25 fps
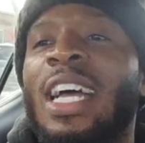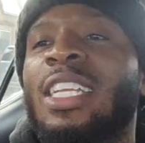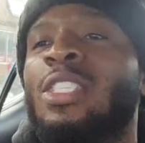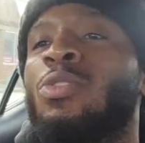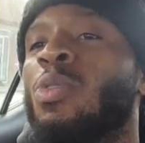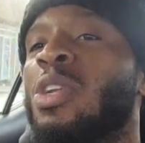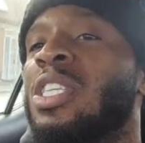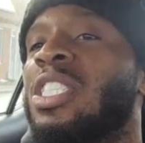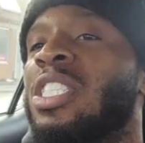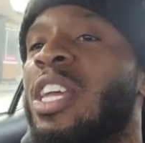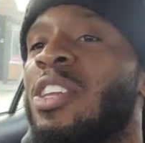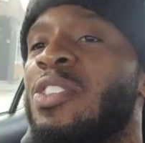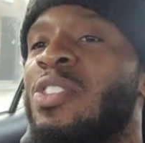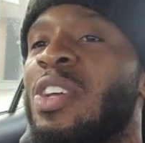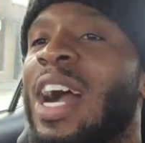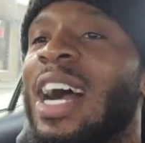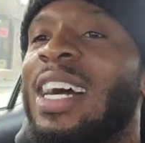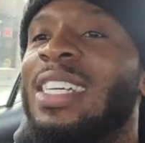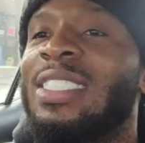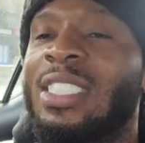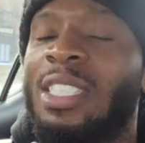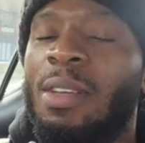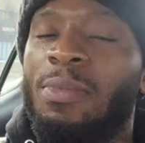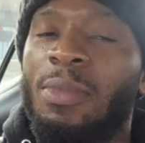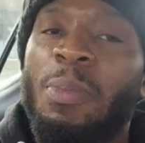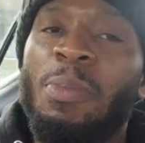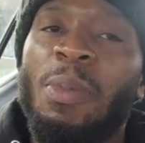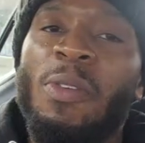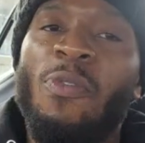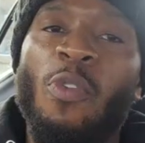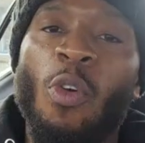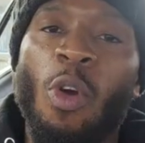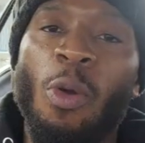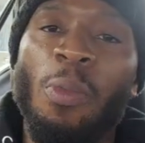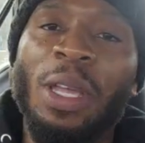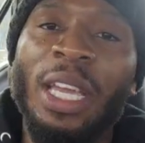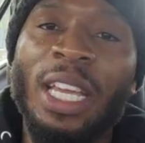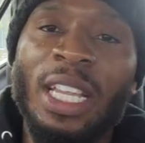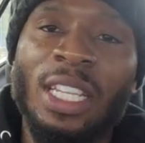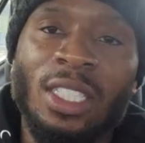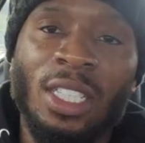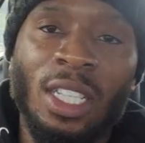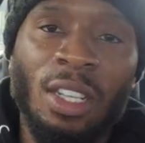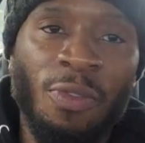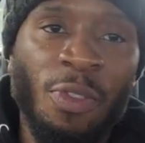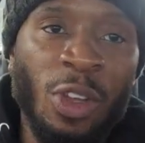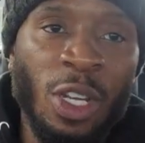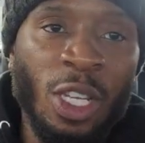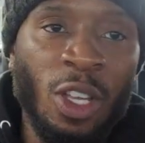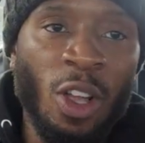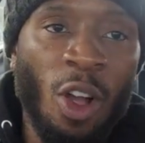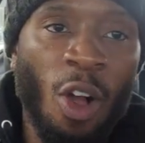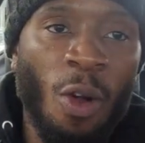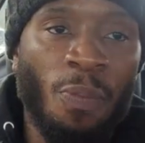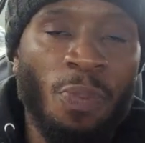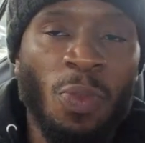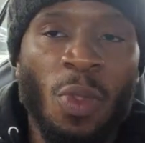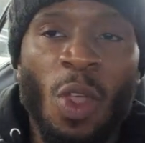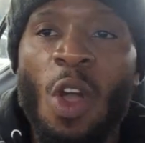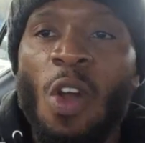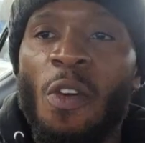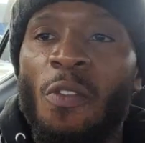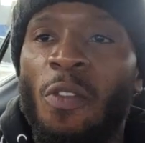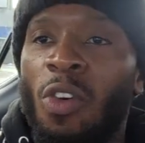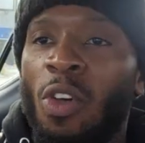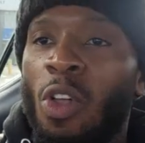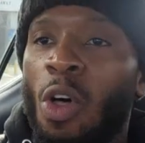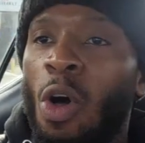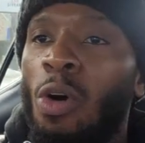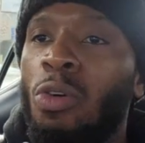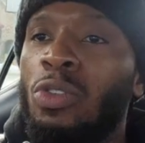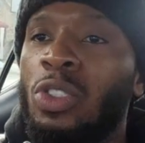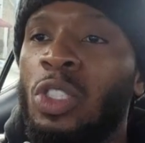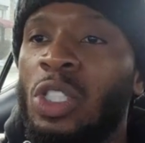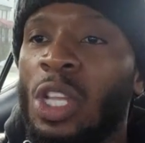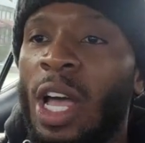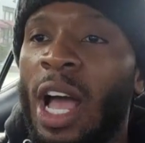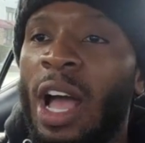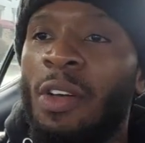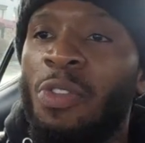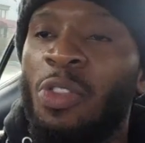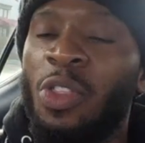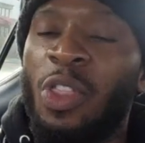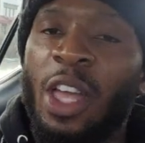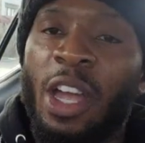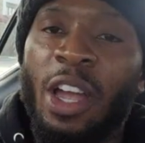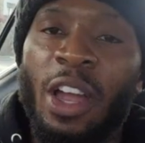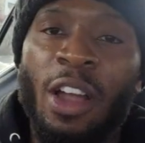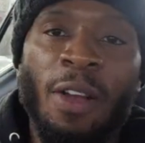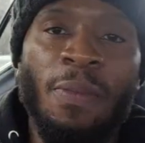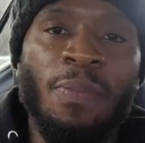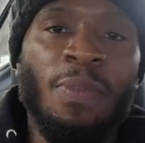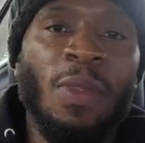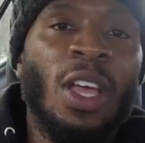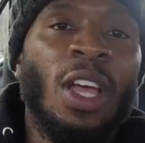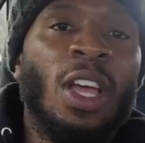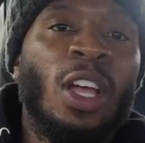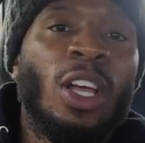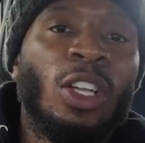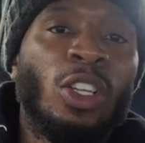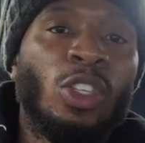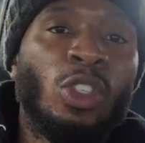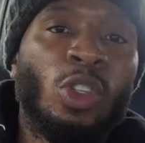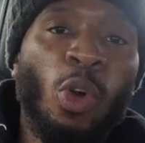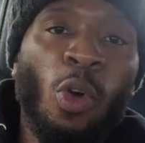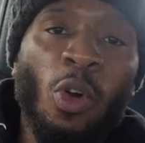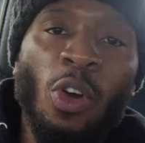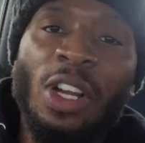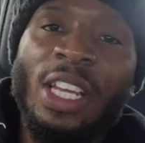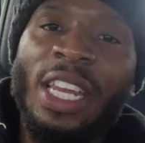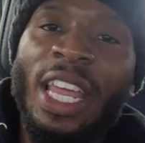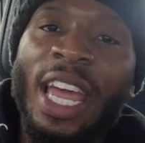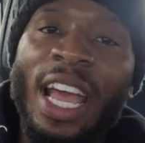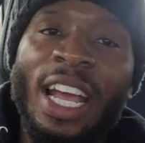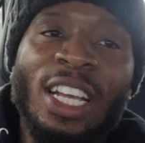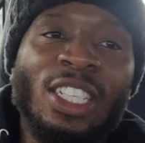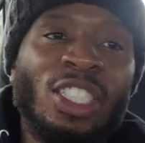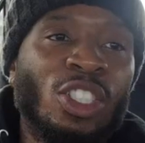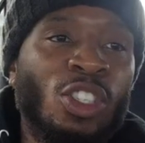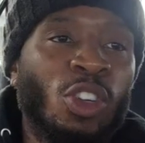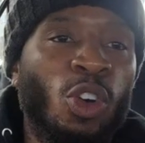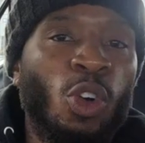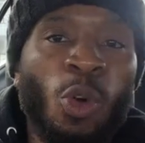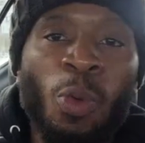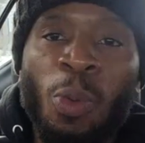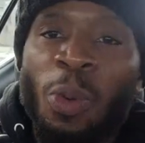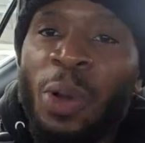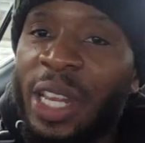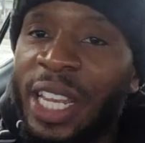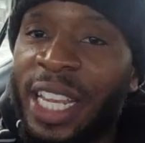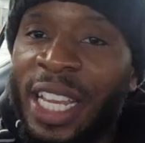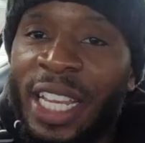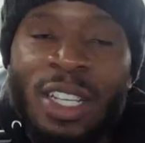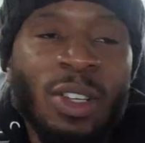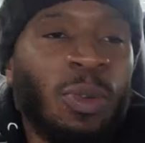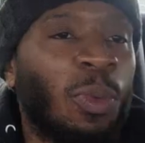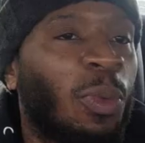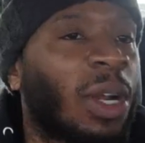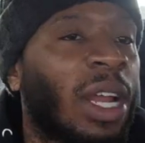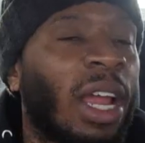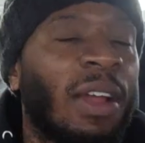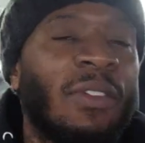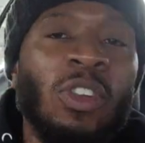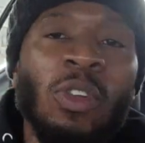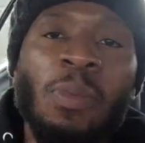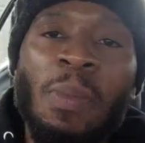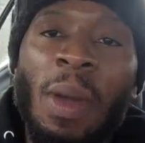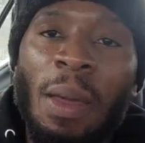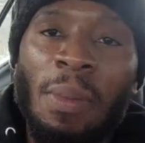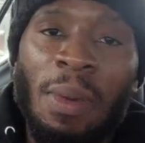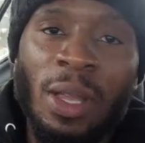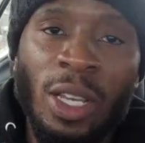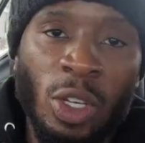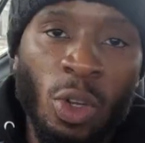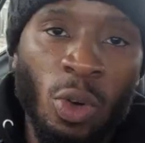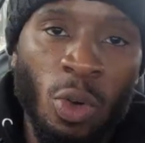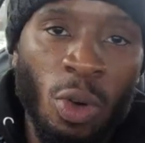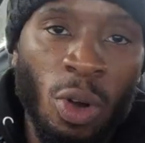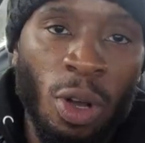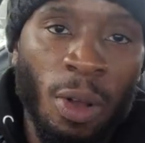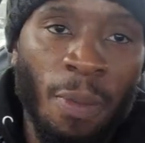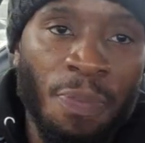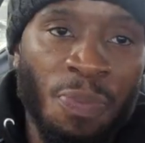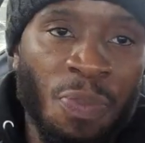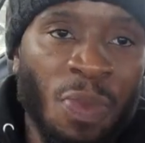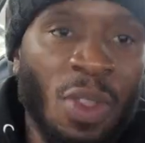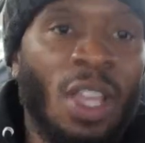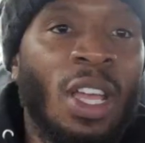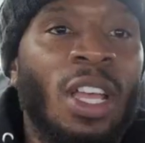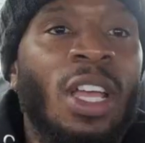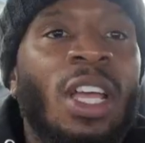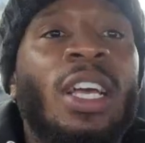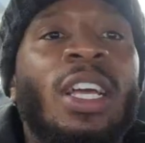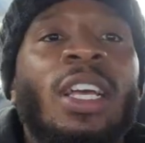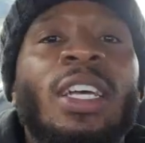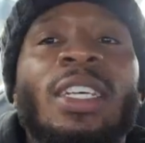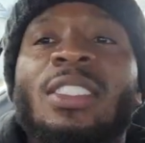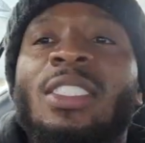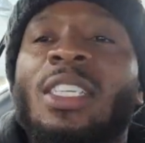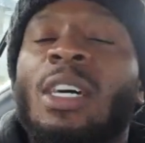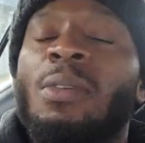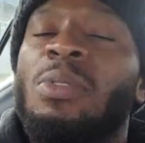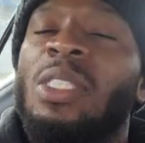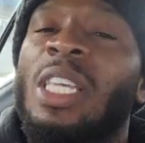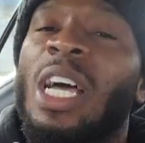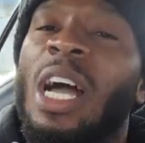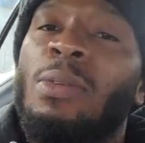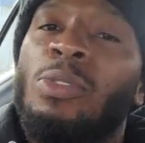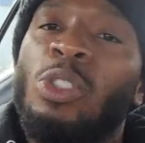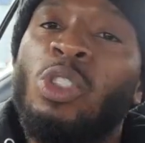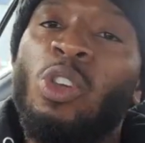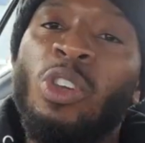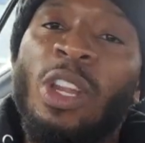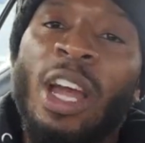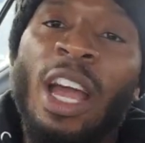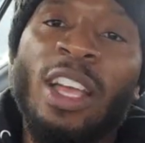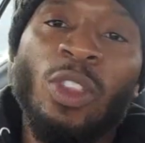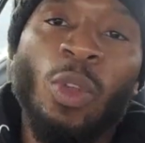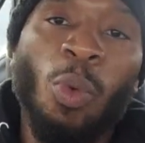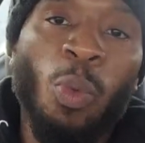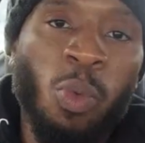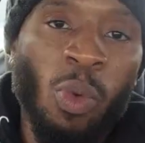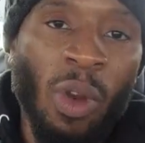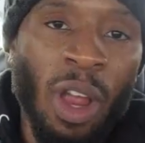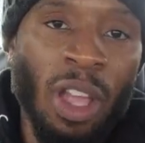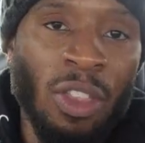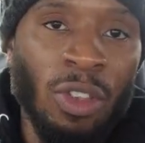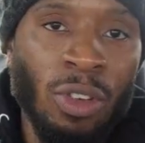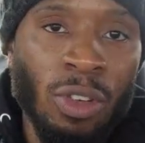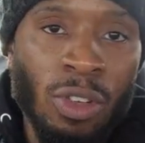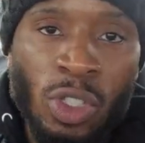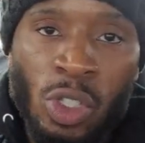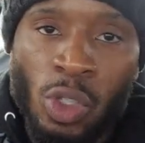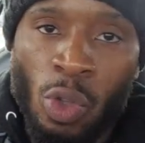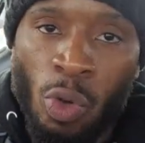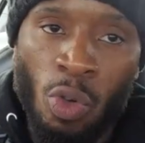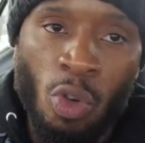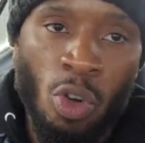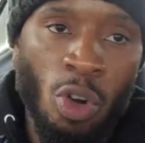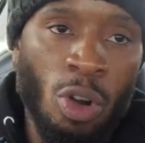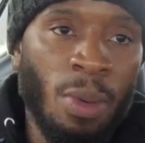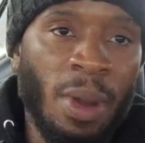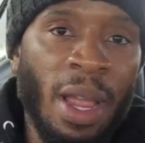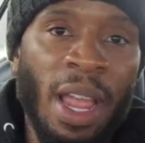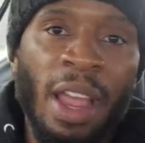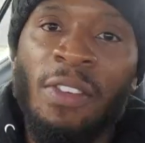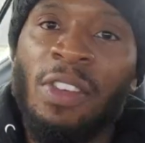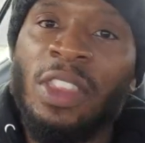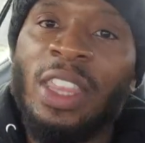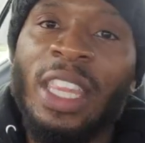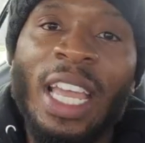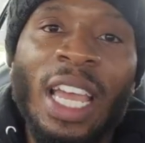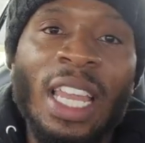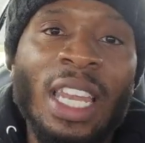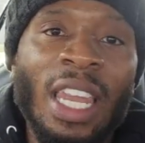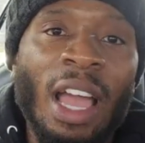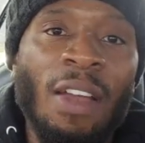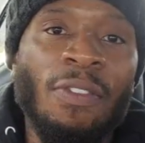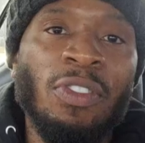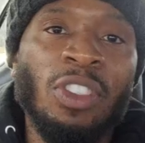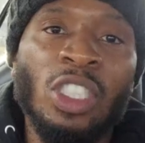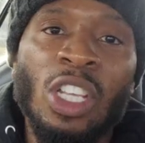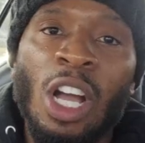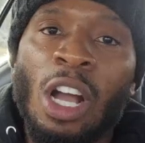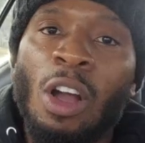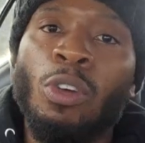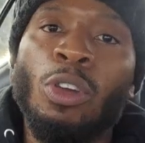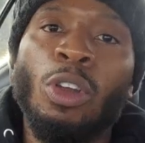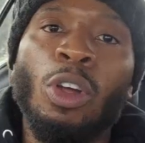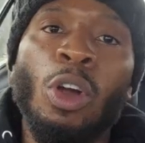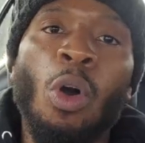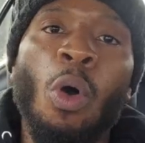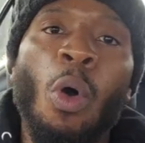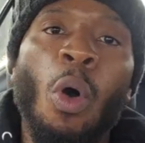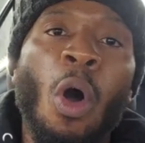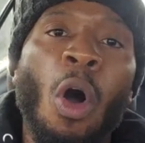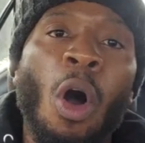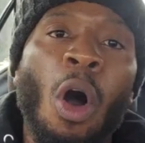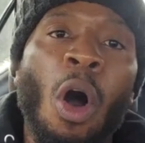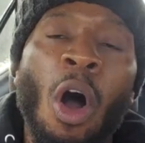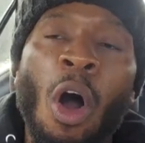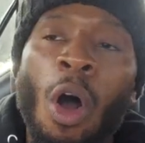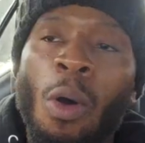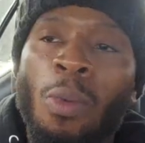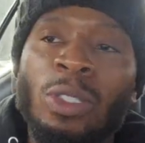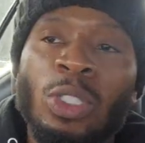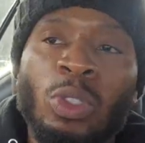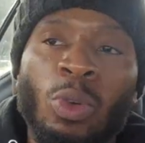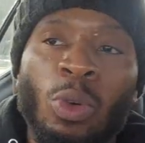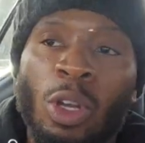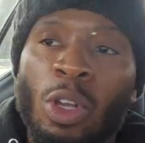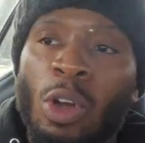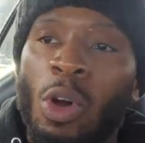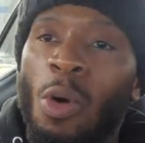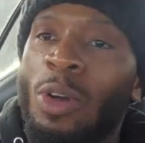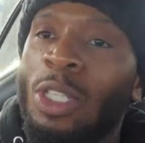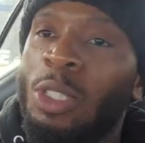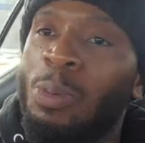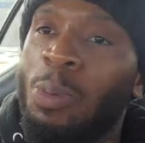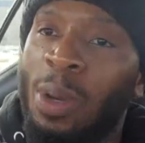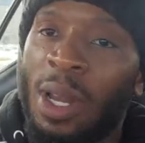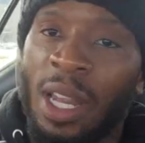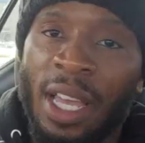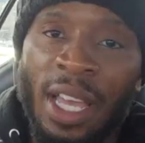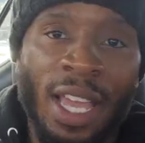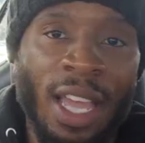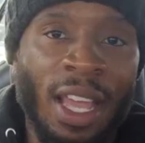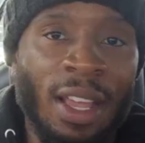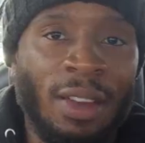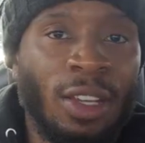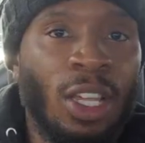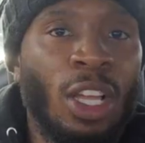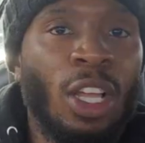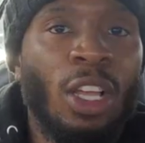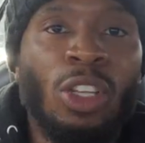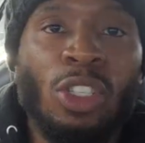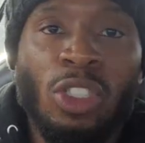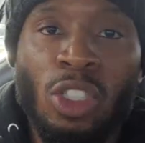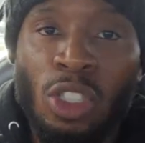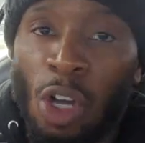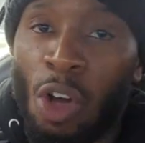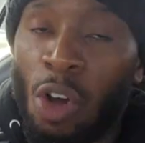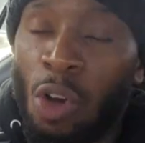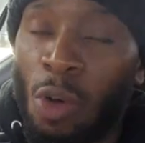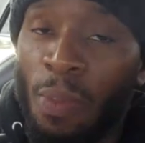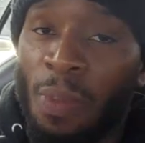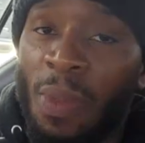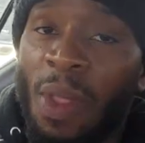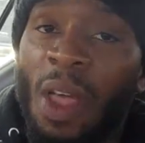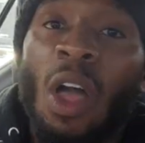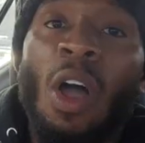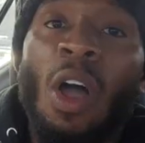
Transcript: I just want to tell you guys something before we get into the video. For those out there, DoorDash and Uber Eating, whatever you may be doing, sometimes you're gonna have to weather the storm. Everything in life is not gonna go, always gonna go as planned. So,